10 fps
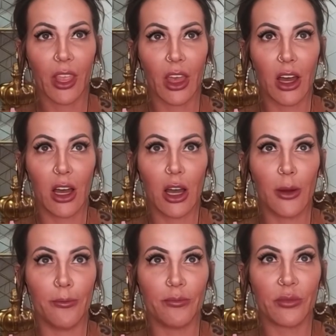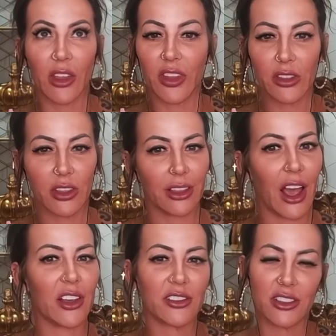I think the
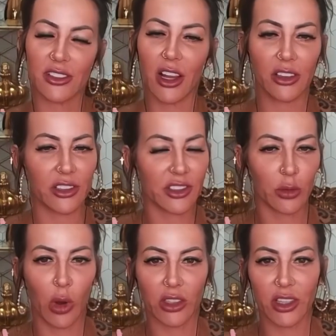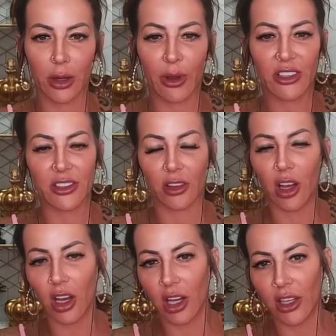last stylist had walked out of my
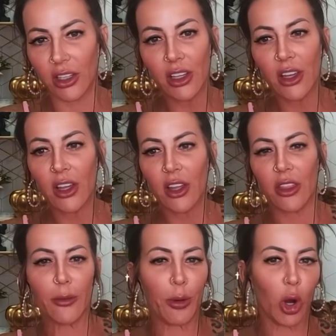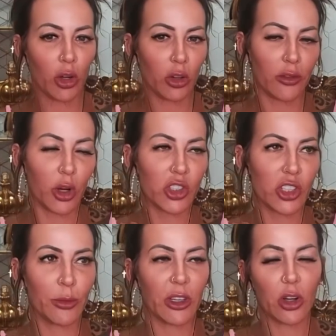salon. The partner of our
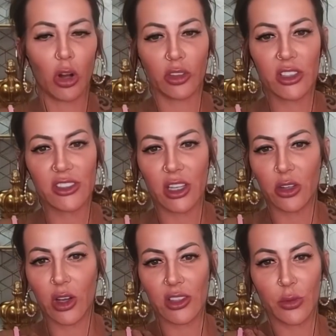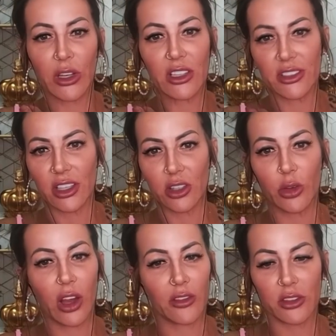gym had called and said, you need
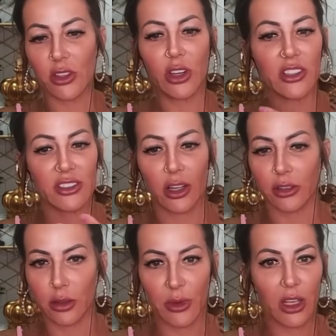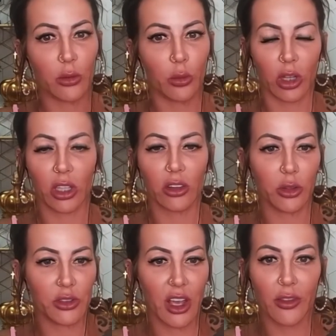to sell to me. We're going to
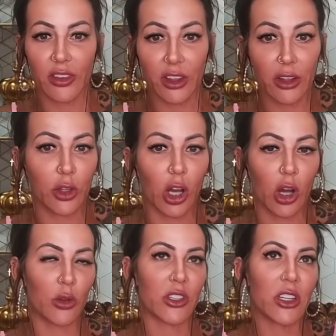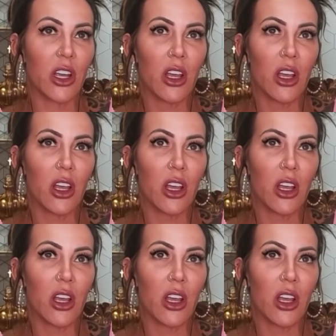lose everything if you don't.